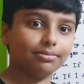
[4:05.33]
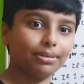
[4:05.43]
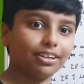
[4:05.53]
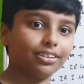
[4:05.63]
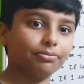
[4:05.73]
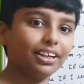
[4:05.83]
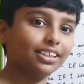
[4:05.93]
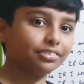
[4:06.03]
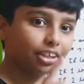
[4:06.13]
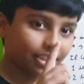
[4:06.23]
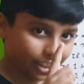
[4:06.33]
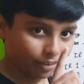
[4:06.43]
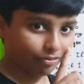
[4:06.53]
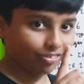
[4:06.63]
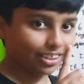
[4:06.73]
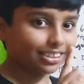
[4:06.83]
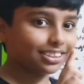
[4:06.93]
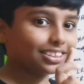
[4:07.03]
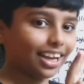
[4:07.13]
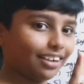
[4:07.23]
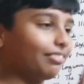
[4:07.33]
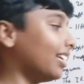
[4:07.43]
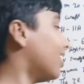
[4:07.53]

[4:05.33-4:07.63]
because one is not enough, there's a second one.